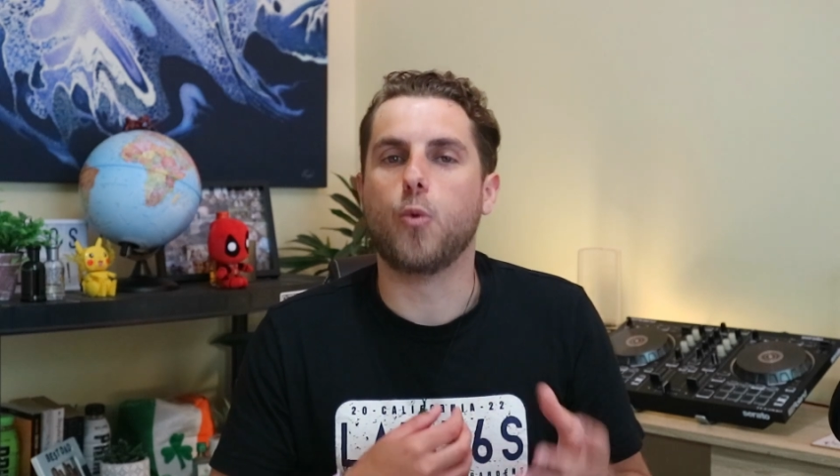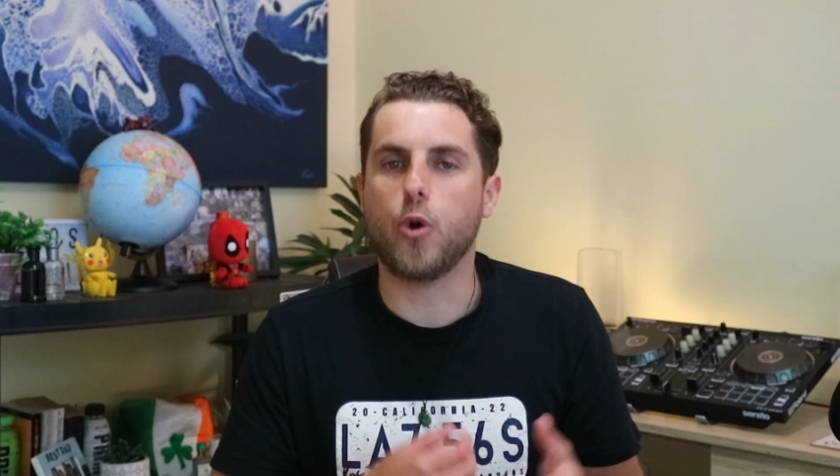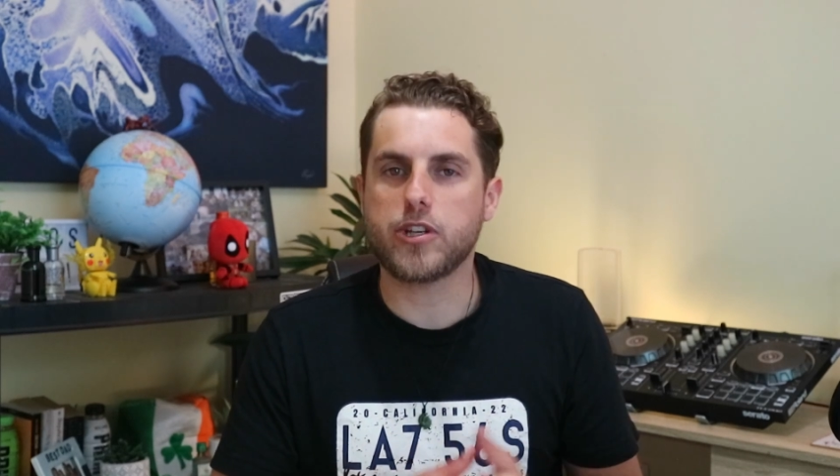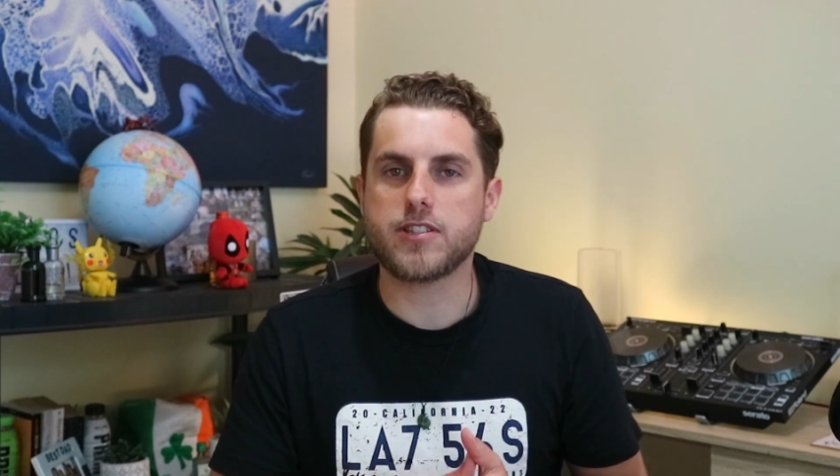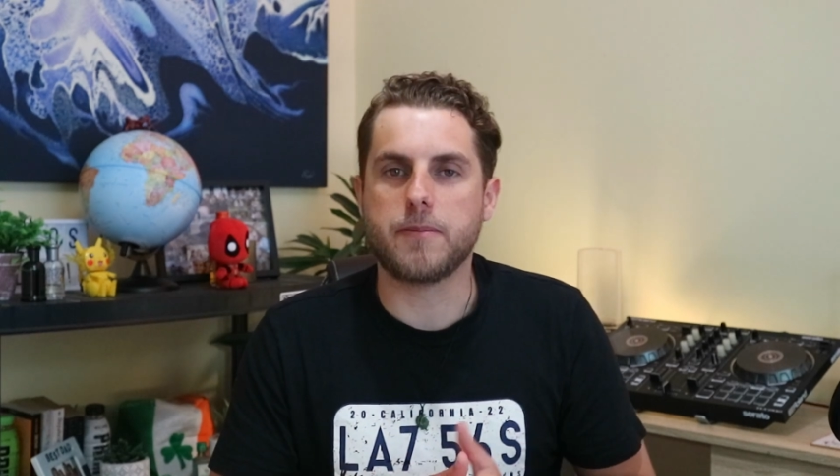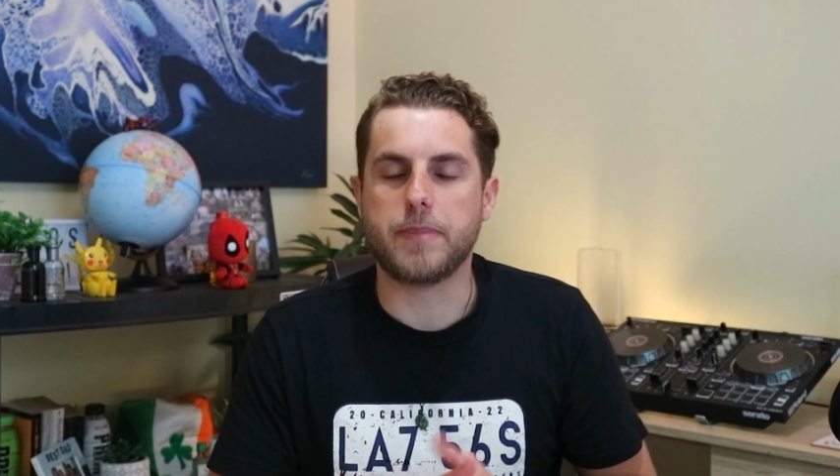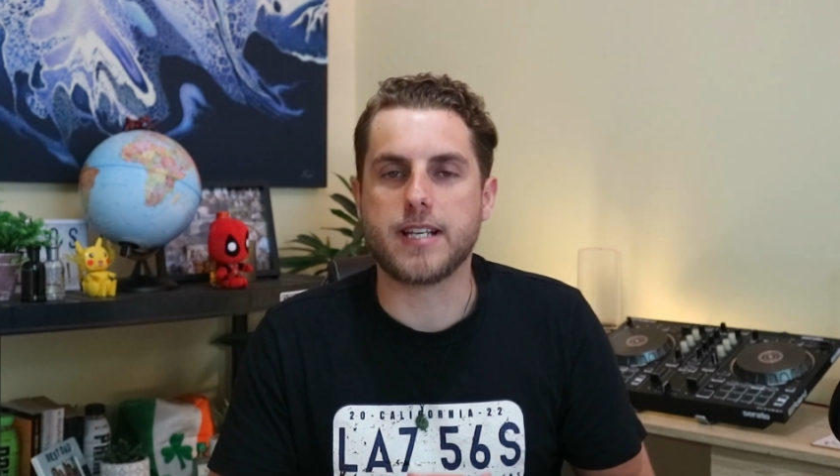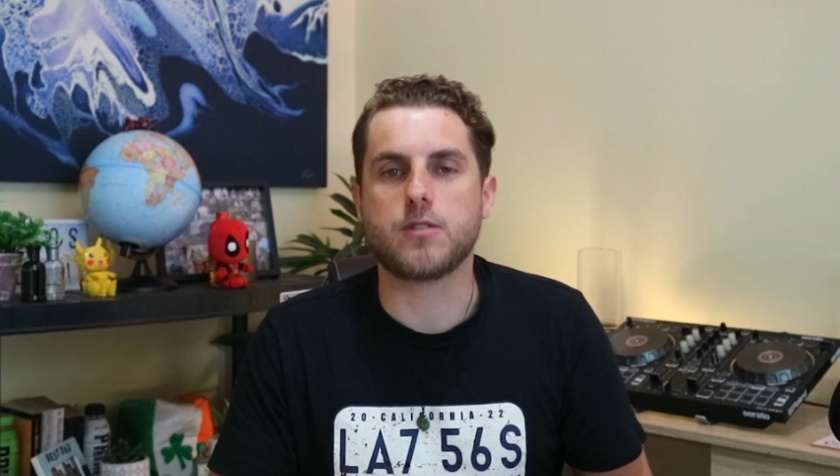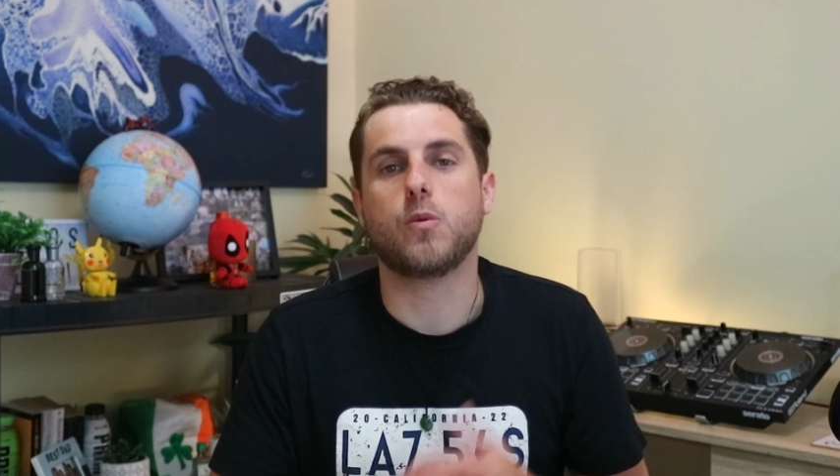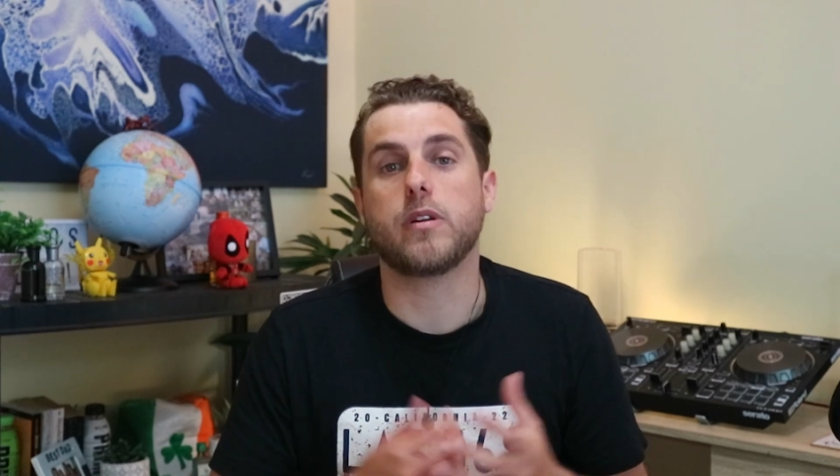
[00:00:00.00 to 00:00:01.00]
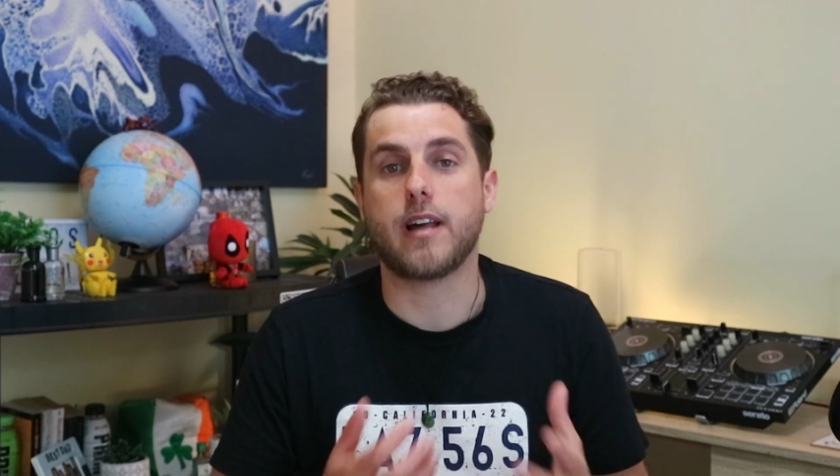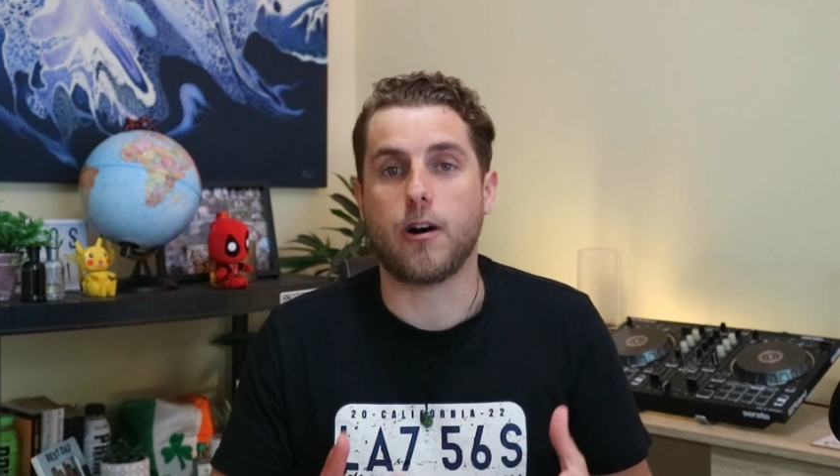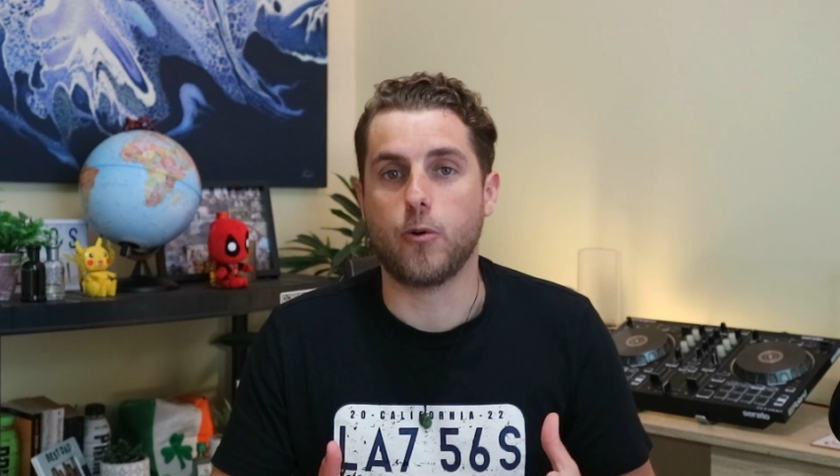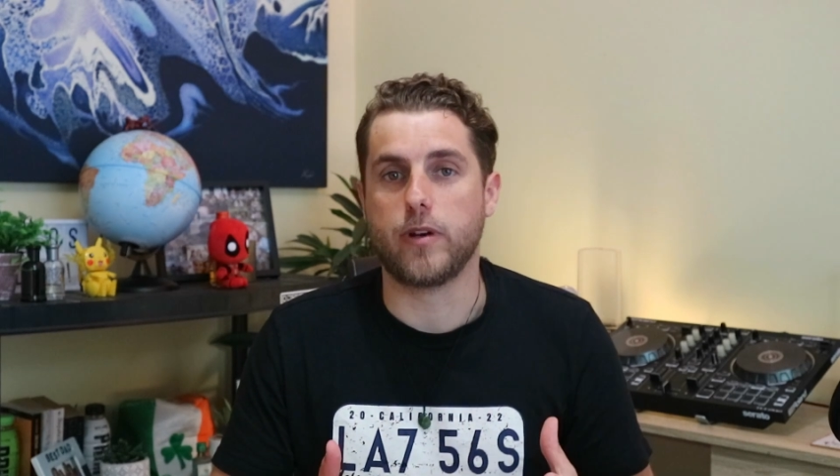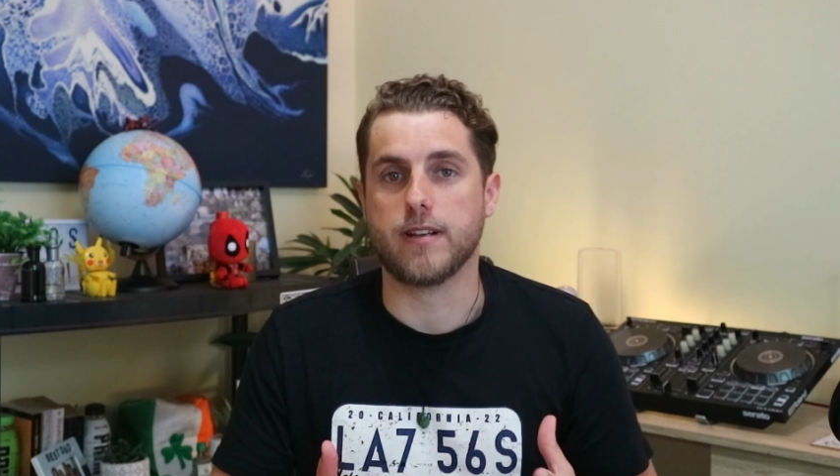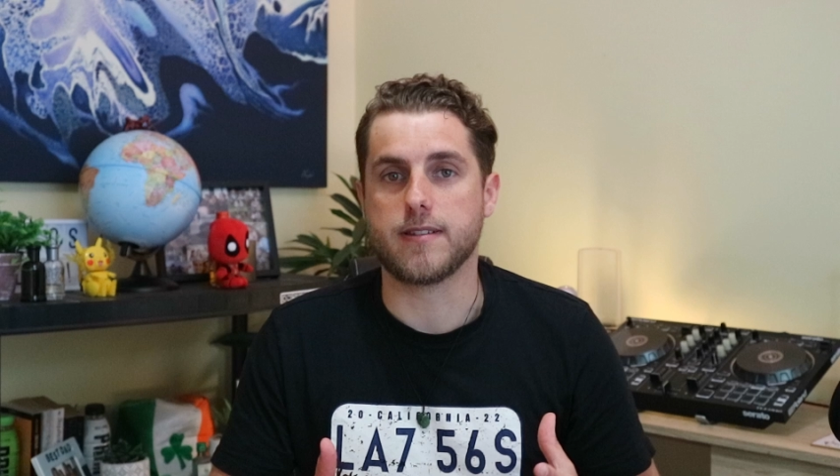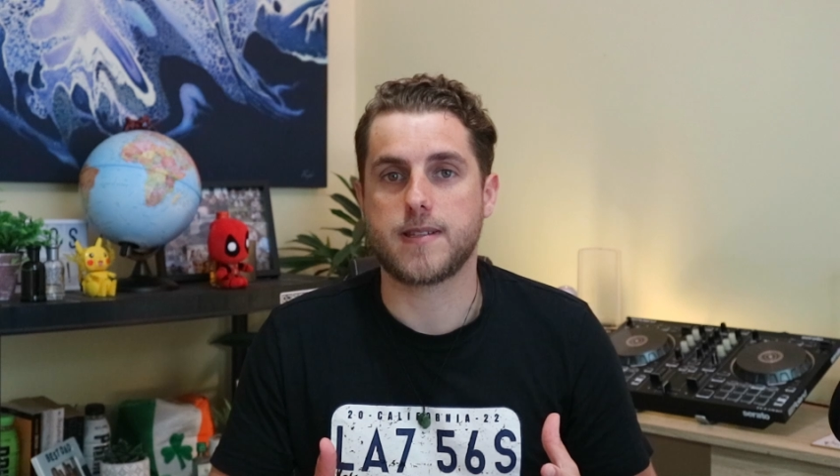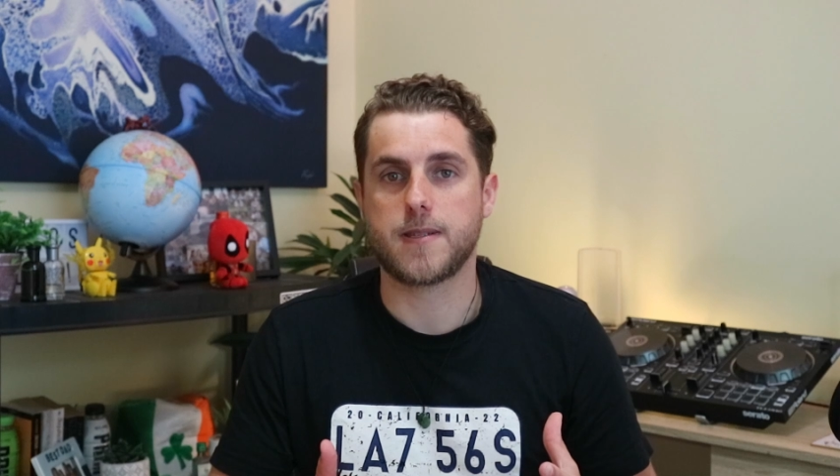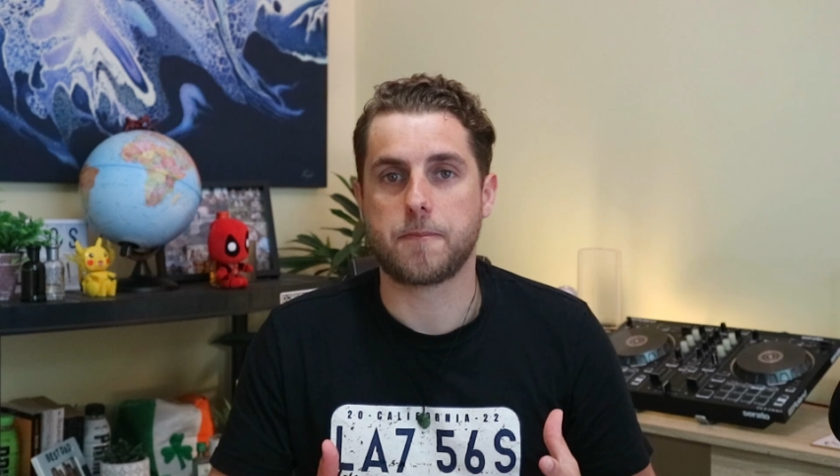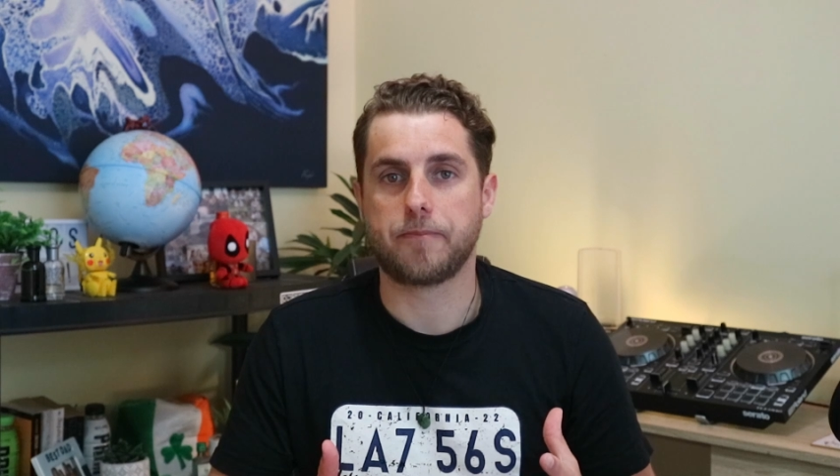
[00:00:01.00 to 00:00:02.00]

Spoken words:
works the best with our audience.